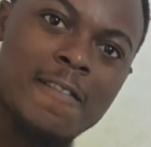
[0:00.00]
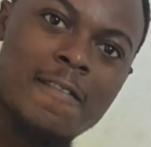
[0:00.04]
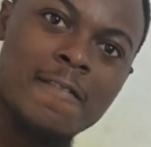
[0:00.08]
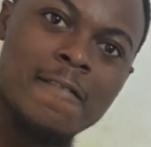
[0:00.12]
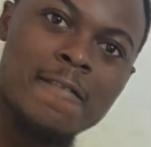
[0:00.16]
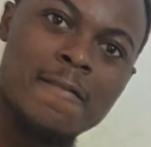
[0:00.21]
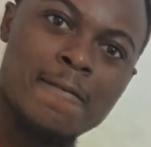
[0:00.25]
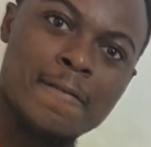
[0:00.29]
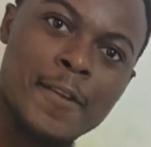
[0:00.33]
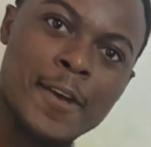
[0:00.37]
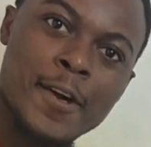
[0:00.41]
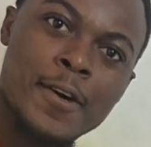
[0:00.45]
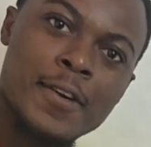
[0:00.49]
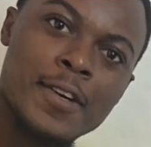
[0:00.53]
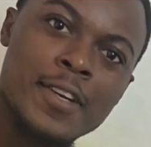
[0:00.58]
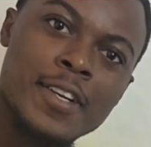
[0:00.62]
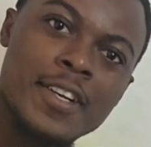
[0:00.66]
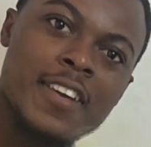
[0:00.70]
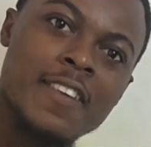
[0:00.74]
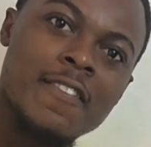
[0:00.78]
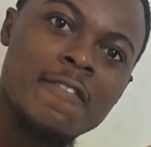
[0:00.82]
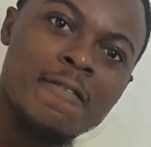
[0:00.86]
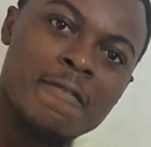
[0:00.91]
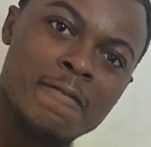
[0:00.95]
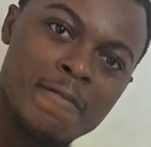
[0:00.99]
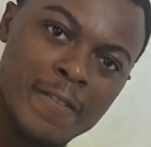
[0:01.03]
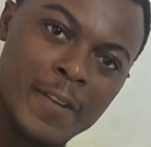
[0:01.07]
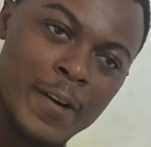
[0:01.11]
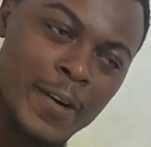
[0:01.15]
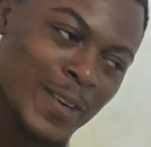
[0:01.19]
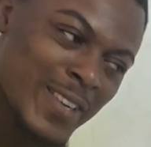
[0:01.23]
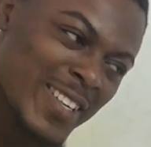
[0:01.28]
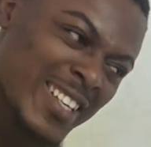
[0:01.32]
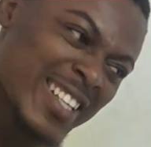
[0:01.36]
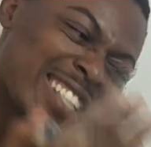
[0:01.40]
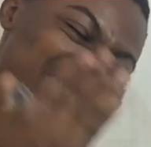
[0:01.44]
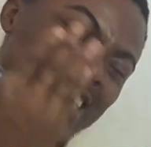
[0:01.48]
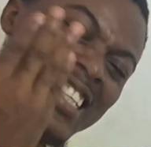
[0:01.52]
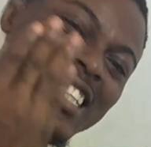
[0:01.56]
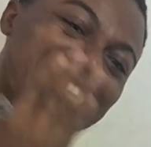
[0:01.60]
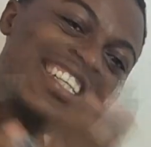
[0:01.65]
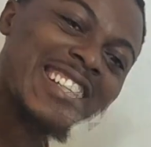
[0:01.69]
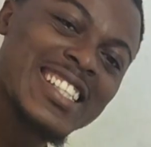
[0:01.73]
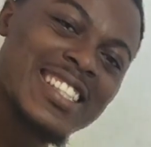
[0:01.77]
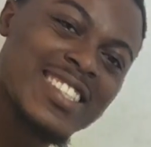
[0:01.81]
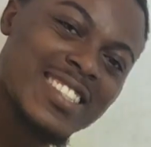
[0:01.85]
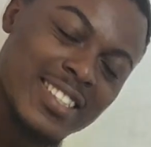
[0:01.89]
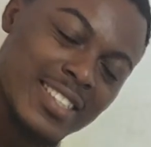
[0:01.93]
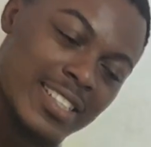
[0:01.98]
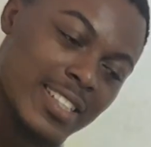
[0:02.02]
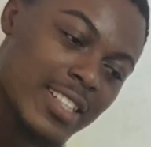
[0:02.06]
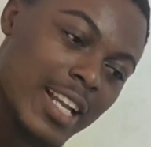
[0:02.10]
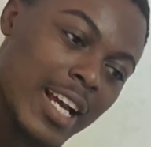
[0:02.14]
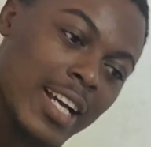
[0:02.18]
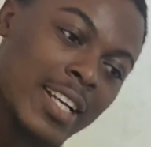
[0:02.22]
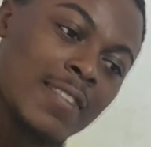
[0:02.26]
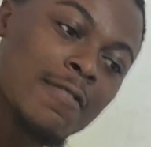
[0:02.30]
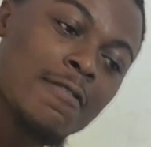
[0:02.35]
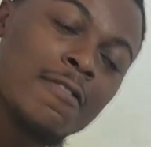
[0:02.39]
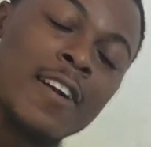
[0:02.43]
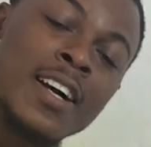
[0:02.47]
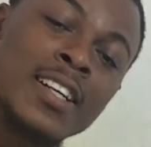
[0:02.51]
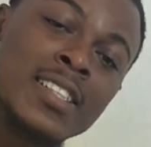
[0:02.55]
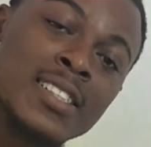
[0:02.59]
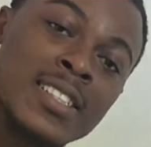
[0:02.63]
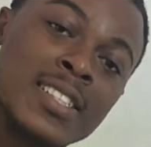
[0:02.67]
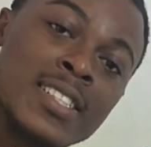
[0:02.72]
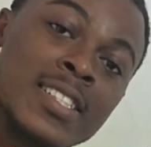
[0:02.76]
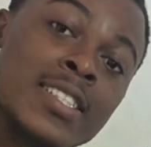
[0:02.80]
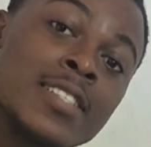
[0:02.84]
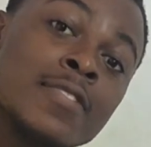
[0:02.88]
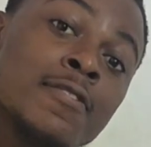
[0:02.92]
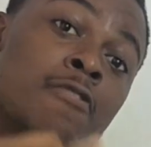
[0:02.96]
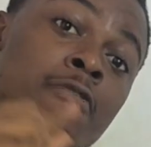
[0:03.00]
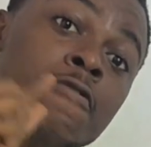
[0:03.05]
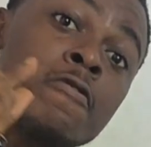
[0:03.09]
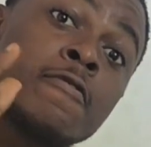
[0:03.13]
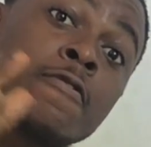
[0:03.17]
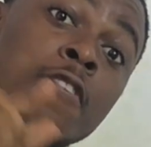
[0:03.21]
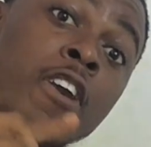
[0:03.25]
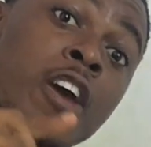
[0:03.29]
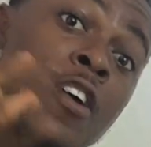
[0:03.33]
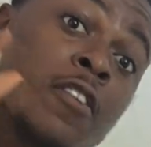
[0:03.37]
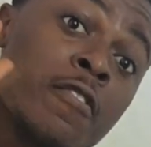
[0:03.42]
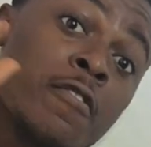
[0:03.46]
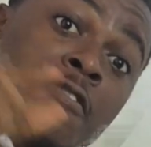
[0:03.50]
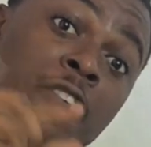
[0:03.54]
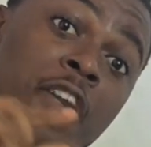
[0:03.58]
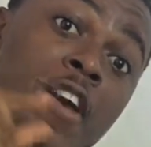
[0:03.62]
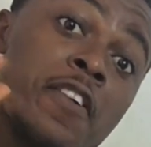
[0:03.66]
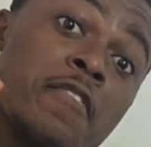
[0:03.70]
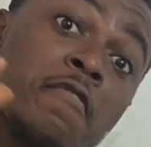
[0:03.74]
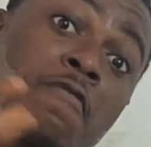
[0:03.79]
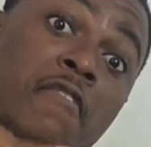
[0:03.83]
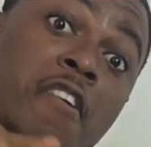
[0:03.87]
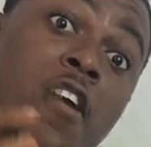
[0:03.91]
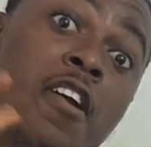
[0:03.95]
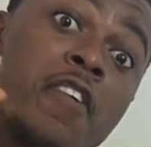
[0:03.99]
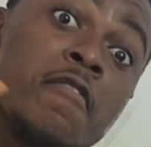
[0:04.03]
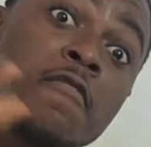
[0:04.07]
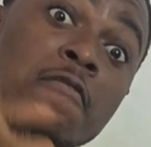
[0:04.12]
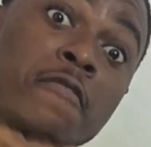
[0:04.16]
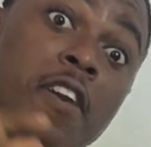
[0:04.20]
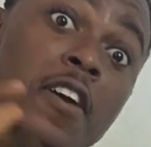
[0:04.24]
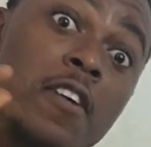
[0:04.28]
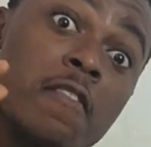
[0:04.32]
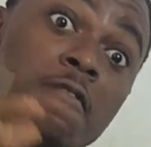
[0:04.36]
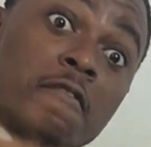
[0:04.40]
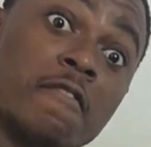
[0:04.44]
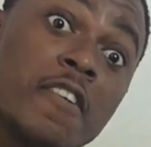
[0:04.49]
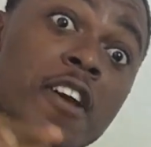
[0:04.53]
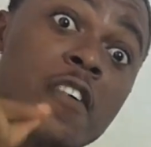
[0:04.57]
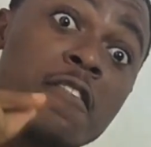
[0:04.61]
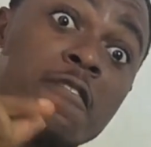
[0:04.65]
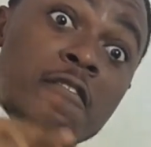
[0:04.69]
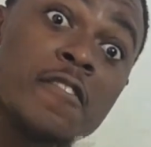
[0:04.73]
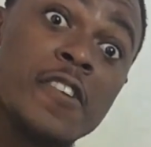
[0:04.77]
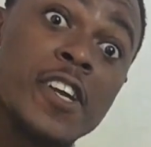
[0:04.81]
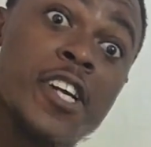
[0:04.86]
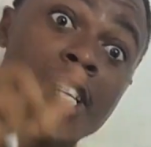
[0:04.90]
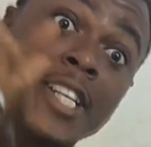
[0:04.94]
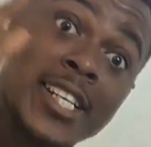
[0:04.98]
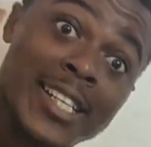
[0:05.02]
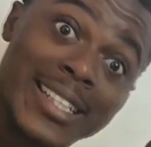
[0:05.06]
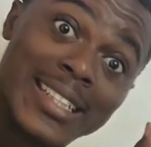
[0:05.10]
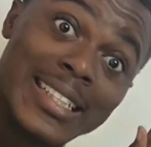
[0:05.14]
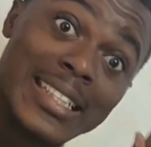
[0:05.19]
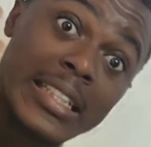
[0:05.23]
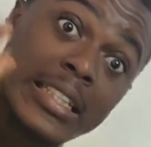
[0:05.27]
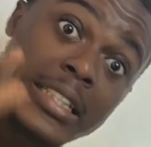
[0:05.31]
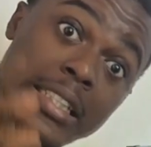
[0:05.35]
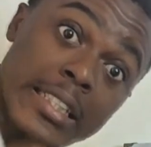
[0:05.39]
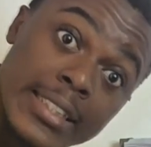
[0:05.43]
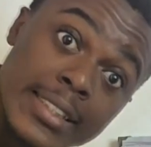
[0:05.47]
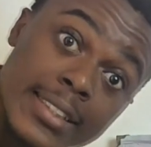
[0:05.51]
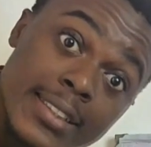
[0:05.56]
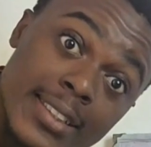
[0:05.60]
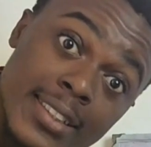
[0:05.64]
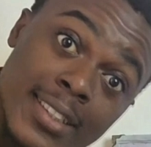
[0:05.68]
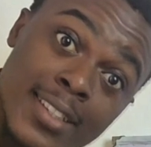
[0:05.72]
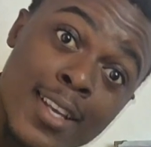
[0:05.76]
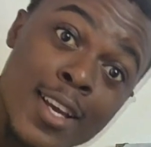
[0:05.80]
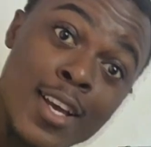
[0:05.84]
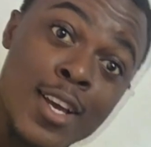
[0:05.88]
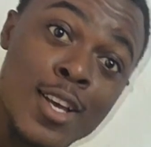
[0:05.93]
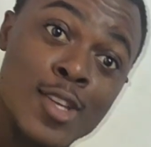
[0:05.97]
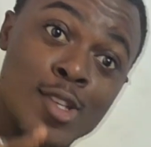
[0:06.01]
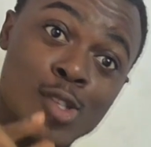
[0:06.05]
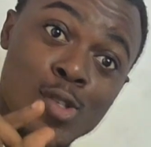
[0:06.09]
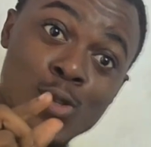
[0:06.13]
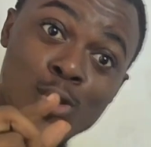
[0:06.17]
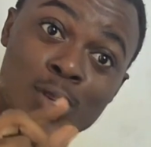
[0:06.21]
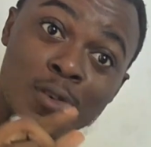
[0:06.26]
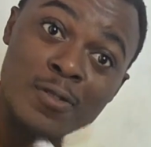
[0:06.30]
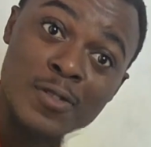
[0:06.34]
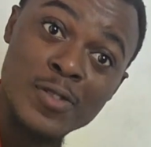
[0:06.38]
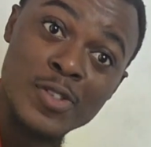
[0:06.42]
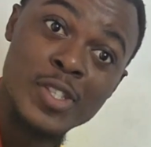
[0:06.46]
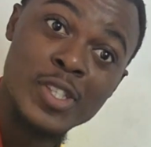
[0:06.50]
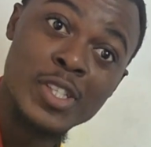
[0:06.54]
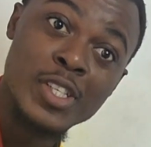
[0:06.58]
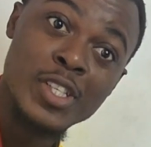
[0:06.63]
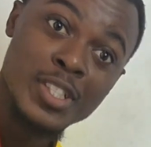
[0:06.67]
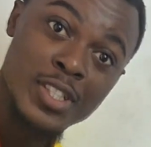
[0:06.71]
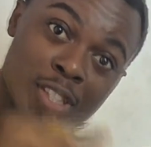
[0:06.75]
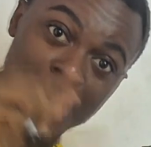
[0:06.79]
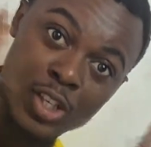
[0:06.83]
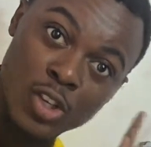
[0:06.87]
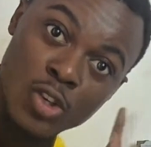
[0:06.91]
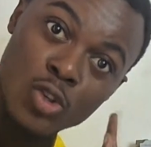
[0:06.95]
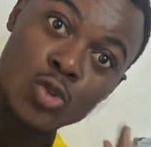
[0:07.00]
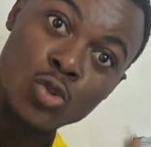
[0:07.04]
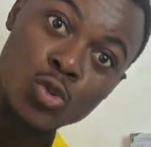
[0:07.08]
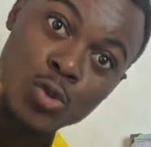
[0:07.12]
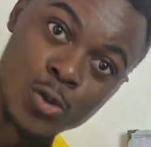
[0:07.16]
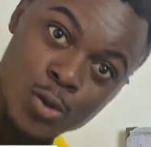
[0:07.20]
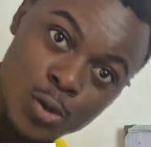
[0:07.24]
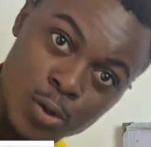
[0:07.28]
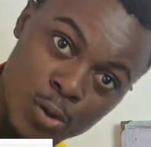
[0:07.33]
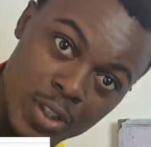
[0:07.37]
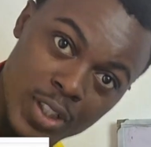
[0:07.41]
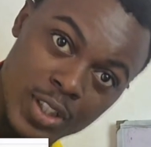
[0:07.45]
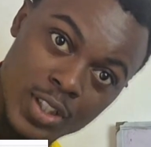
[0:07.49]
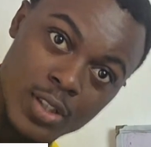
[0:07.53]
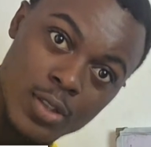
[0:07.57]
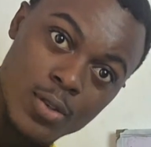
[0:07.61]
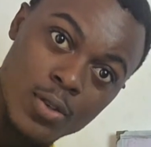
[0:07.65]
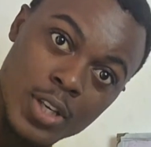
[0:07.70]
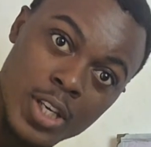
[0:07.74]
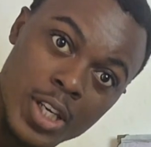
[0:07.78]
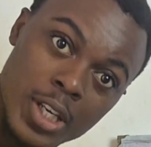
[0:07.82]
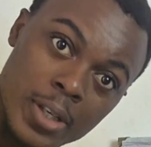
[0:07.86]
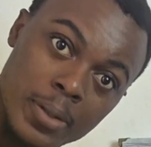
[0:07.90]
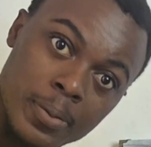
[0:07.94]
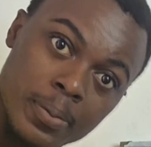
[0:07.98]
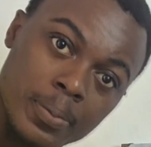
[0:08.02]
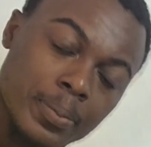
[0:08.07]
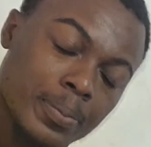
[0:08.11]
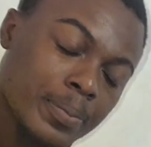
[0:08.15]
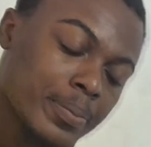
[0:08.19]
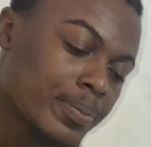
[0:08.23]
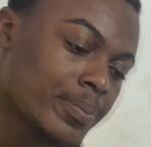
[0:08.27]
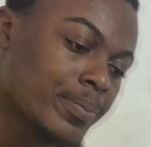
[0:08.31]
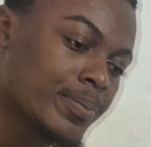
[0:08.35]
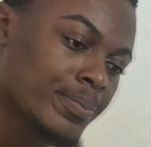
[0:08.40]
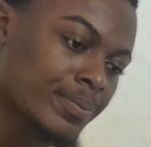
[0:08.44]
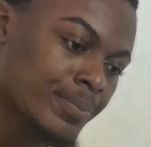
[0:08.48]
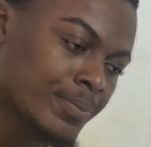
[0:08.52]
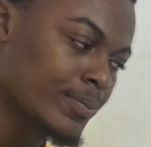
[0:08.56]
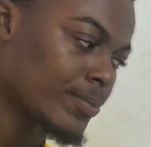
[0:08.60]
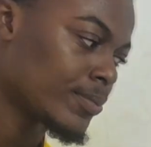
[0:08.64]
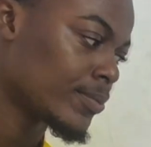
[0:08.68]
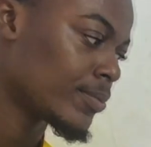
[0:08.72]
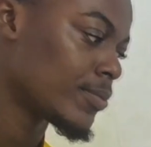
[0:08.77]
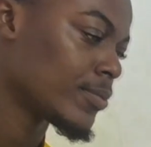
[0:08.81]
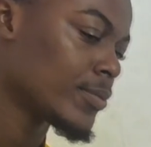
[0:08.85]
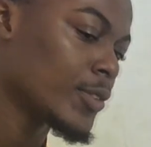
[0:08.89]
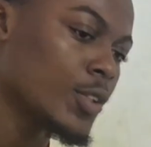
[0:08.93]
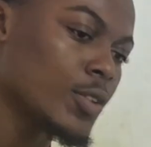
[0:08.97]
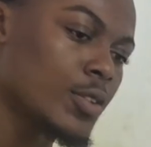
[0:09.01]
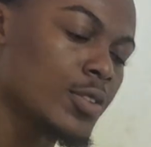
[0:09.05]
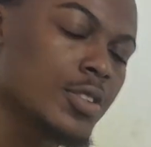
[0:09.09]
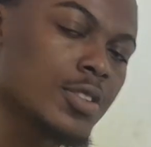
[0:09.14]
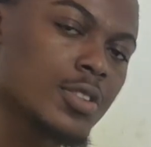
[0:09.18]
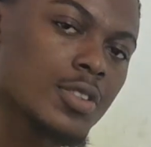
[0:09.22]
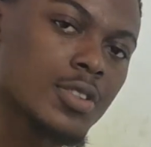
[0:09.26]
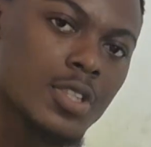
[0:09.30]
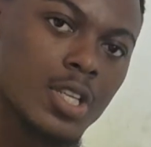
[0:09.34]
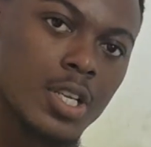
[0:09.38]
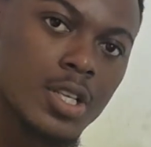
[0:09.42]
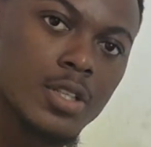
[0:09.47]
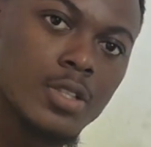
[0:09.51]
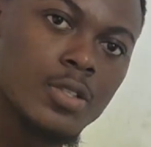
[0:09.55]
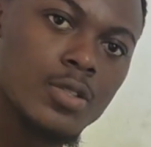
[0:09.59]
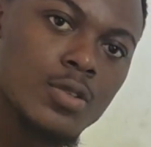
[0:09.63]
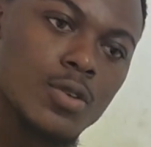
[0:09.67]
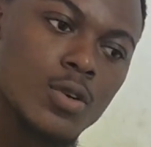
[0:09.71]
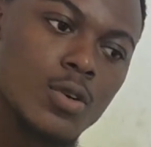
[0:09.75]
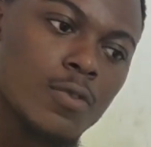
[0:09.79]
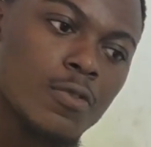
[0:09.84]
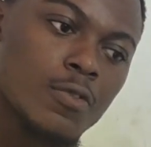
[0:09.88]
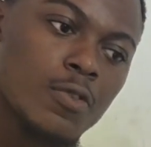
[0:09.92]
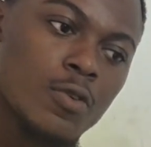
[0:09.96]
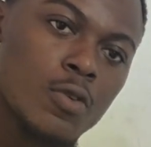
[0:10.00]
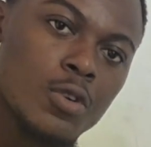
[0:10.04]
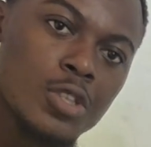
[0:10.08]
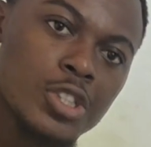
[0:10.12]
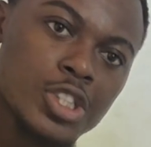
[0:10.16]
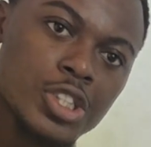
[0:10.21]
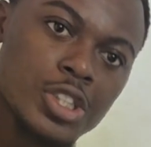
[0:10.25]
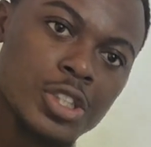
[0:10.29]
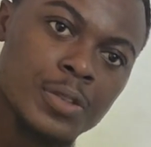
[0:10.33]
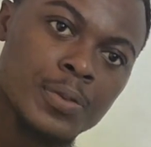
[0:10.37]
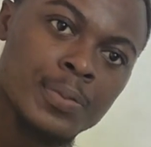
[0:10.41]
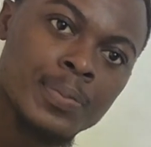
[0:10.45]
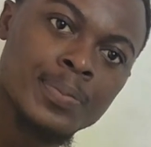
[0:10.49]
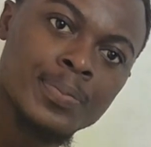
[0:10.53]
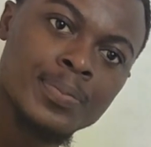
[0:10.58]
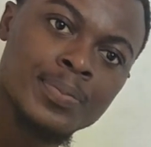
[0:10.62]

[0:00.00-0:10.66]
Very, very easy. Like, in fact, this is very, very, very, very, very, very easy. So if you see it, do it. Okay, good. Thank you all for watching.